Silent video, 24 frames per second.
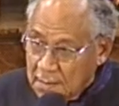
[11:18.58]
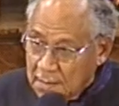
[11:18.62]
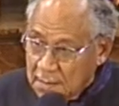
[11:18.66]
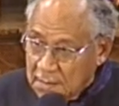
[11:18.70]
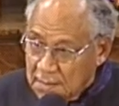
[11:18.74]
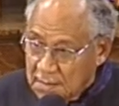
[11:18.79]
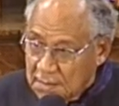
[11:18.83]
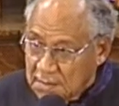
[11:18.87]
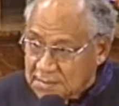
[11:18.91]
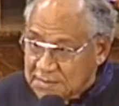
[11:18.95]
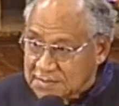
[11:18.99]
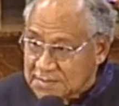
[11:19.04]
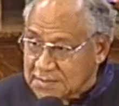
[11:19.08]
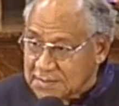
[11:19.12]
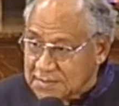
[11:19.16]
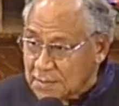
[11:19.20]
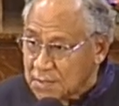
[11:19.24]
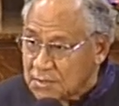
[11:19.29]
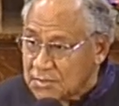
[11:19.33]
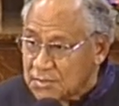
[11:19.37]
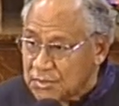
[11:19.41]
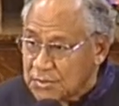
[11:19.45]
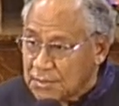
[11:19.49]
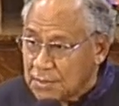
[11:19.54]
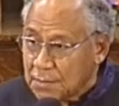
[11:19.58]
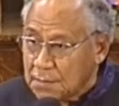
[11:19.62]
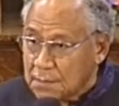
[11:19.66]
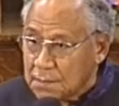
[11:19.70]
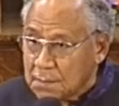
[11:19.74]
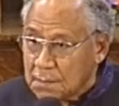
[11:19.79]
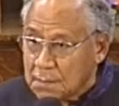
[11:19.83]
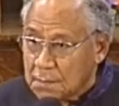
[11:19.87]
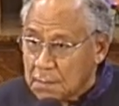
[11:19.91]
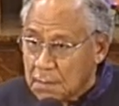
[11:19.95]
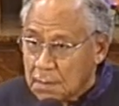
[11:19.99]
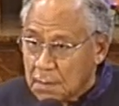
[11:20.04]
the
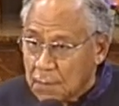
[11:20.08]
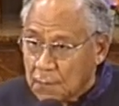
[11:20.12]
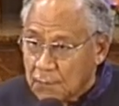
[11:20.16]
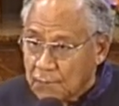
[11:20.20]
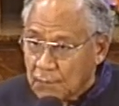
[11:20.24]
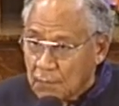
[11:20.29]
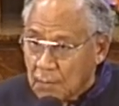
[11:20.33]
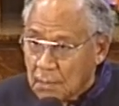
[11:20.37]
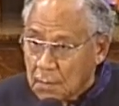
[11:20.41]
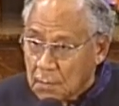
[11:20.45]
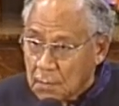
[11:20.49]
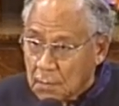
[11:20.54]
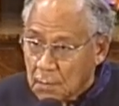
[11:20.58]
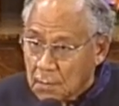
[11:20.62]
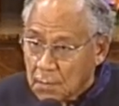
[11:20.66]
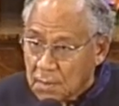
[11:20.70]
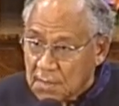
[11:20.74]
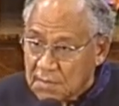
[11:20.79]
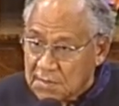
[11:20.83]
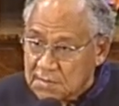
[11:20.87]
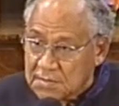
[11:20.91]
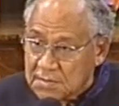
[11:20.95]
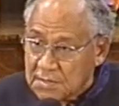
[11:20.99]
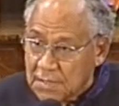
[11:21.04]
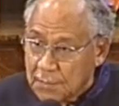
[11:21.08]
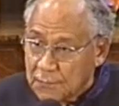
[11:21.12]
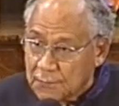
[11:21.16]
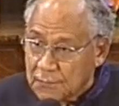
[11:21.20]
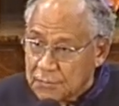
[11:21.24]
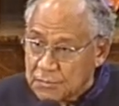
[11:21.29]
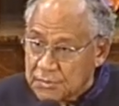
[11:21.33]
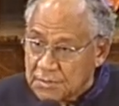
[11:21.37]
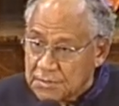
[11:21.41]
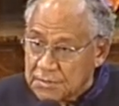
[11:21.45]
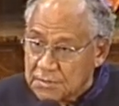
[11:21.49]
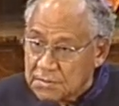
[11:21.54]
ascension of our Lord and Savior
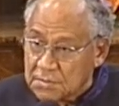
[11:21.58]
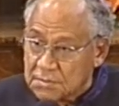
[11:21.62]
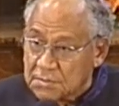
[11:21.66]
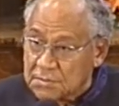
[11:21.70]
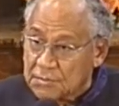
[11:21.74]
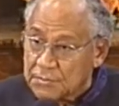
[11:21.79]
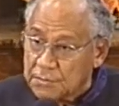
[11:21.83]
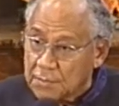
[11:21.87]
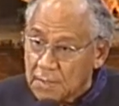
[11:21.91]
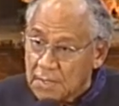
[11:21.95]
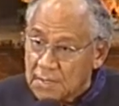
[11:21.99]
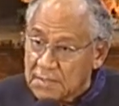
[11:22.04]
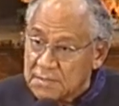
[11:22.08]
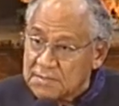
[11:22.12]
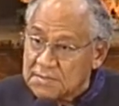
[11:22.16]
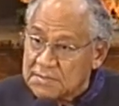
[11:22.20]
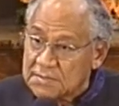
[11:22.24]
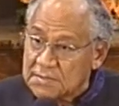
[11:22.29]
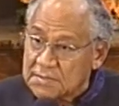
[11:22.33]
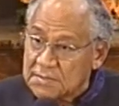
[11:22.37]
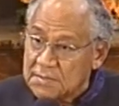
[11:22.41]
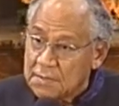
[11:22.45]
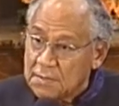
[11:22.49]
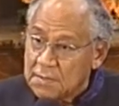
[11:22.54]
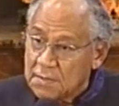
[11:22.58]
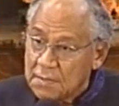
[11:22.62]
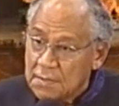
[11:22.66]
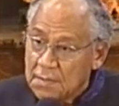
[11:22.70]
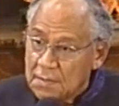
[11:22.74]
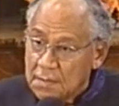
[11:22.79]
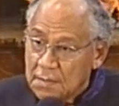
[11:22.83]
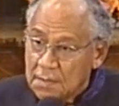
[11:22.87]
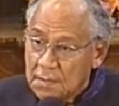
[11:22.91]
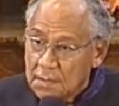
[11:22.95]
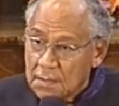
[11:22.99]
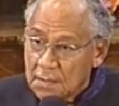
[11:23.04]
Jesus Christ
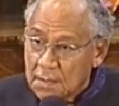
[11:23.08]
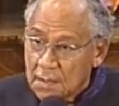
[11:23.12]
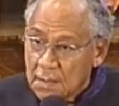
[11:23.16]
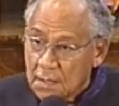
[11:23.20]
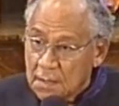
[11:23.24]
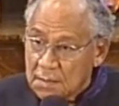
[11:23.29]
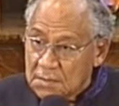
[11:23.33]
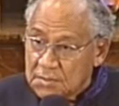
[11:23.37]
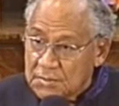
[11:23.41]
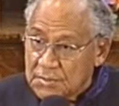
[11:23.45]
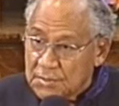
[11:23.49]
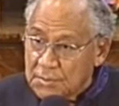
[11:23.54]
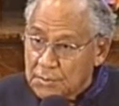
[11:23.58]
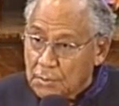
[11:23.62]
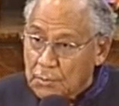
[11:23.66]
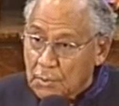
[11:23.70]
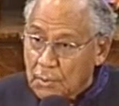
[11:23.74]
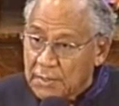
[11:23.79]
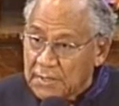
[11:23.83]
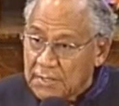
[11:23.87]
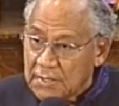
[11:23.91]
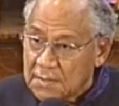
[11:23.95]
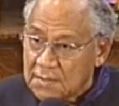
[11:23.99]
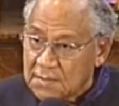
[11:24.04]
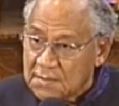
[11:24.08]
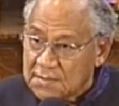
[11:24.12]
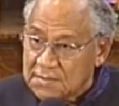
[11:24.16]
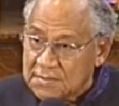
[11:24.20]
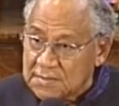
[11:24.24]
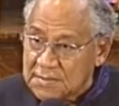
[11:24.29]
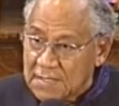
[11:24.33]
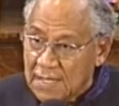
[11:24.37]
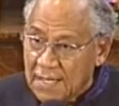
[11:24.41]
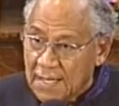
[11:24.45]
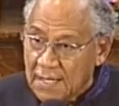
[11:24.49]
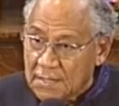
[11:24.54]
until
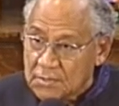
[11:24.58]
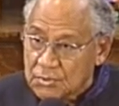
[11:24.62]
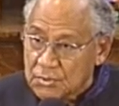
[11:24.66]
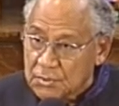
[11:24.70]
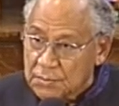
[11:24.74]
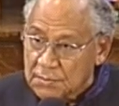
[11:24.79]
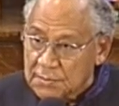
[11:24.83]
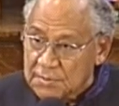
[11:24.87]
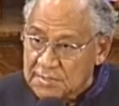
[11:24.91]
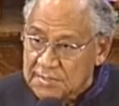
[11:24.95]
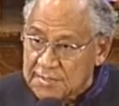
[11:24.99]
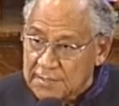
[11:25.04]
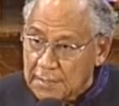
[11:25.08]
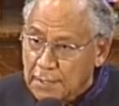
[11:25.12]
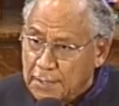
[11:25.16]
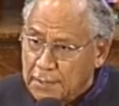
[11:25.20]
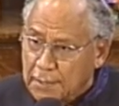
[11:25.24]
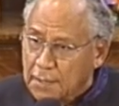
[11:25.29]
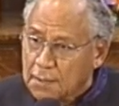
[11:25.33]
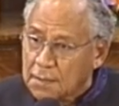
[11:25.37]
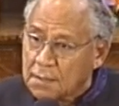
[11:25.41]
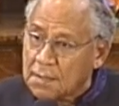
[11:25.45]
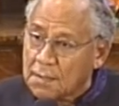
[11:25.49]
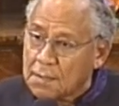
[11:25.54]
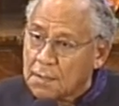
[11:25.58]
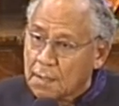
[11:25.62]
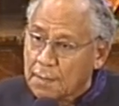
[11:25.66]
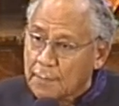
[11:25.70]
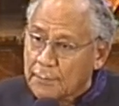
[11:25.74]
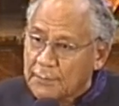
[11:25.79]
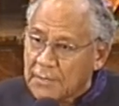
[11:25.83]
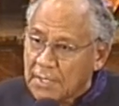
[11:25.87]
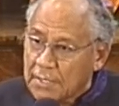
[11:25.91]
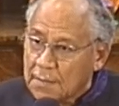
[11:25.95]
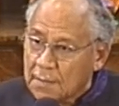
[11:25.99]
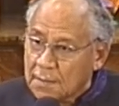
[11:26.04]
his actual second
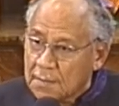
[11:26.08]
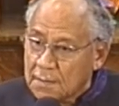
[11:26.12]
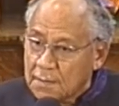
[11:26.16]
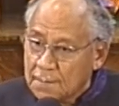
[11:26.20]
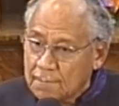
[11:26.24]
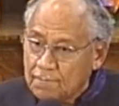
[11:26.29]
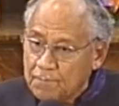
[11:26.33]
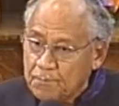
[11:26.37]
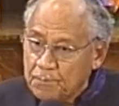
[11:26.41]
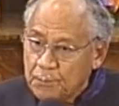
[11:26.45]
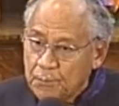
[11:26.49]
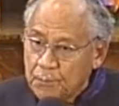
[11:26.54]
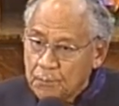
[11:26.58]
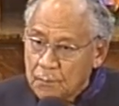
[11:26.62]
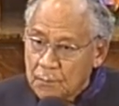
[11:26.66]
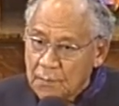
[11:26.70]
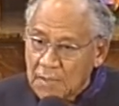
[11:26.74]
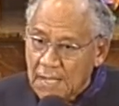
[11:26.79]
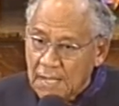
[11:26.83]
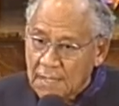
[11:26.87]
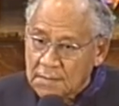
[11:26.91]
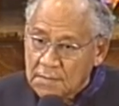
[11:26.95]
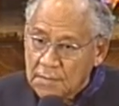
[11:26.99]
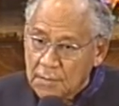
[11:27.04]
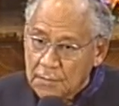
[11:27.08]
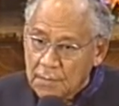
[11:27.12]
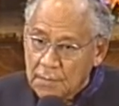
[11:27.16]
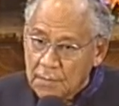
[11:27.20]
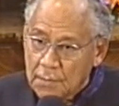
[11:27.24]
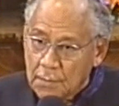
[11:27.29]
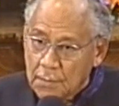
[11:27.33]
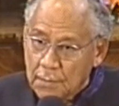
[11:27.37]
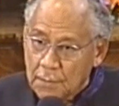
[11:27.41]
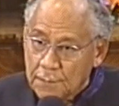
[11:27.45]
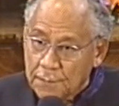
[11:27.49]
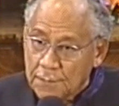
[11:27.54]
coming back to
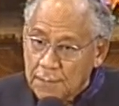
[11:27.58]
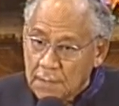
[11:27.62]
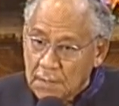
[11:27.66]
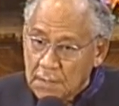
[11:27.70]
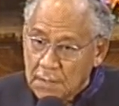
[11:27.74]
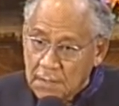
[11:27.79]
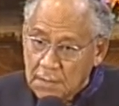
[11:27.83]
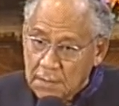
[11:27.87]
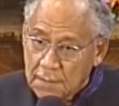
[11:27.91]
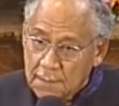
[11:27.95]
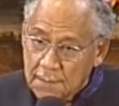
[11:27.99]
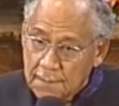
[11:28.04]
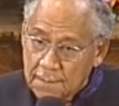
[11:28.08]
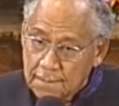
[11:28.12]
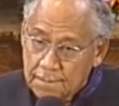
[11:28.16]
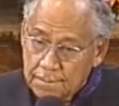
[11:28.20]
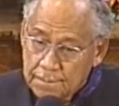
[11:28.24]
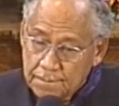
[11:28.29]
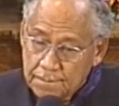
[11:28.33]
the earth again.